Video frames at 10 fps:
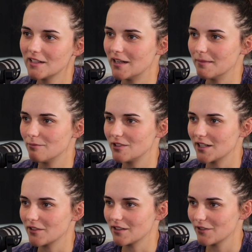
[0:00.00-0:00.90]
and
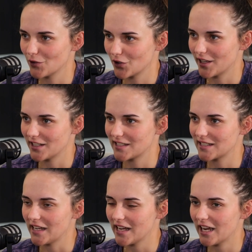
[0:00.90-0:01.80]
didn't kind of
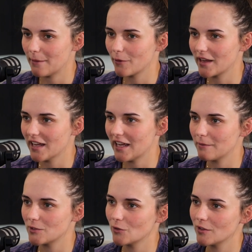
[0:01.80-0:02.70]
seek help or get
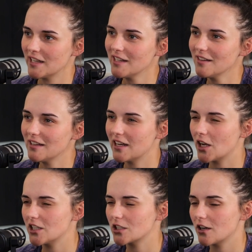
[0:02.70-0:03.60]
help till then. And
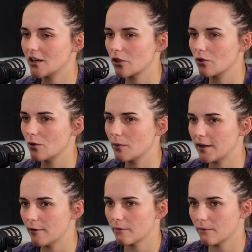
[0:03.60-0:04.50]
I just kind of thought,
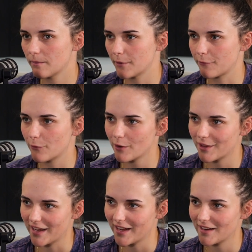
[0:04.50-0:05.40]
well, before
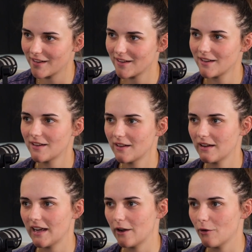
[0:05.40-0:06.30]
that,
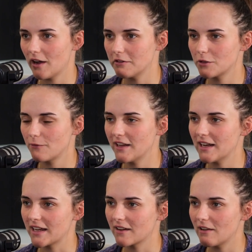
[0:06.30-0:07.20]
how I was
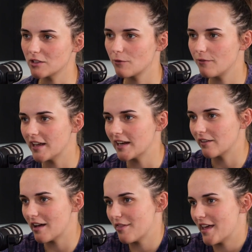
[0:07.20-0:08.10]
feeling
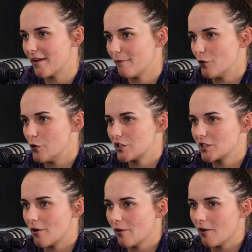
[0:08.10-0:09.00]
like that for
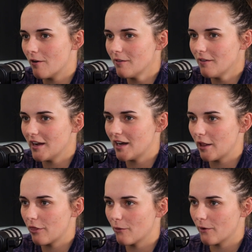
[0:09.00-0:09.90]
so long, and I
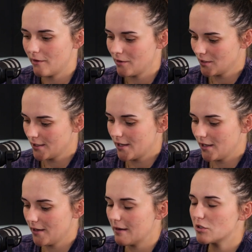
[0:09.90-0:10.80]
thought,
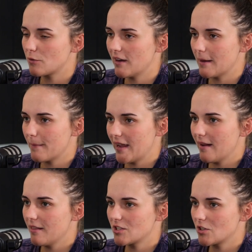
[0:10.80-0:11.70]
you know, I'm just feeling bad
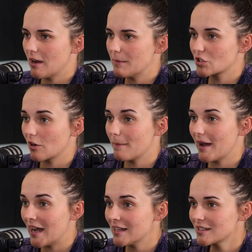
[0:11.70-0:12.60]
at this time, it's going to
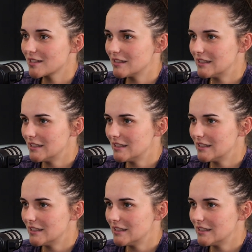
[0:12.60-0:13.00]
pass.